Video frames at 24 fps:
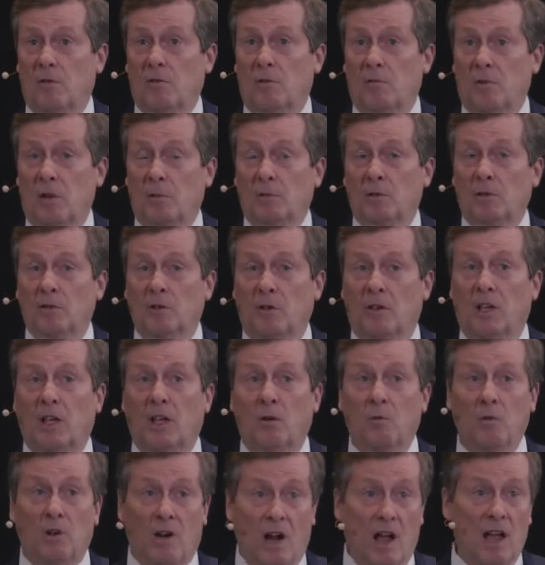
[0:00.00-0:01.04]
when people are
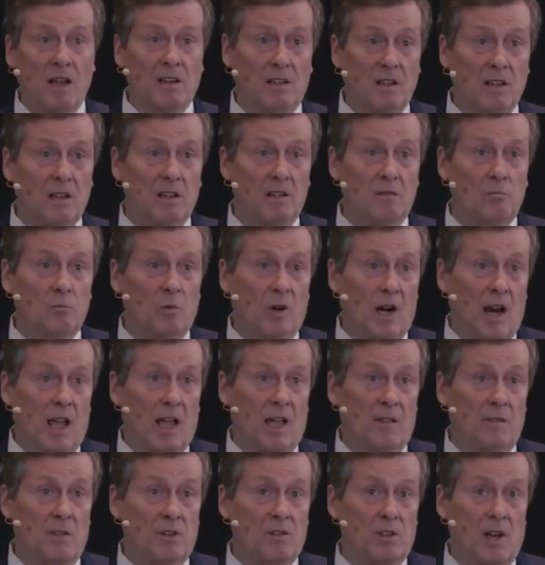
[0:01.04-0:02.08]
looking what I did when I
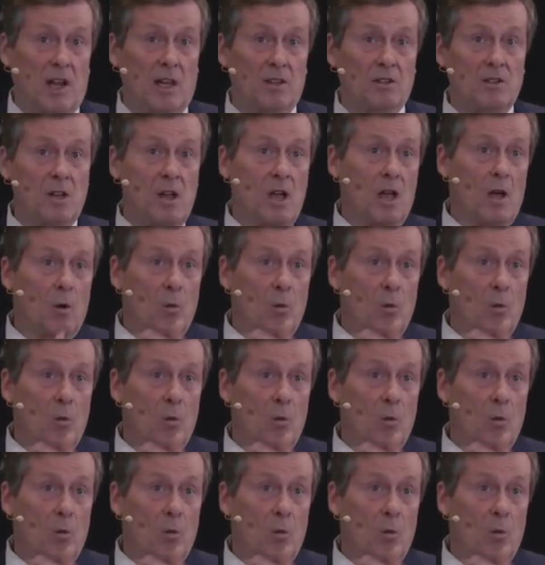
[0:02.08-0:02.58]
had the chance,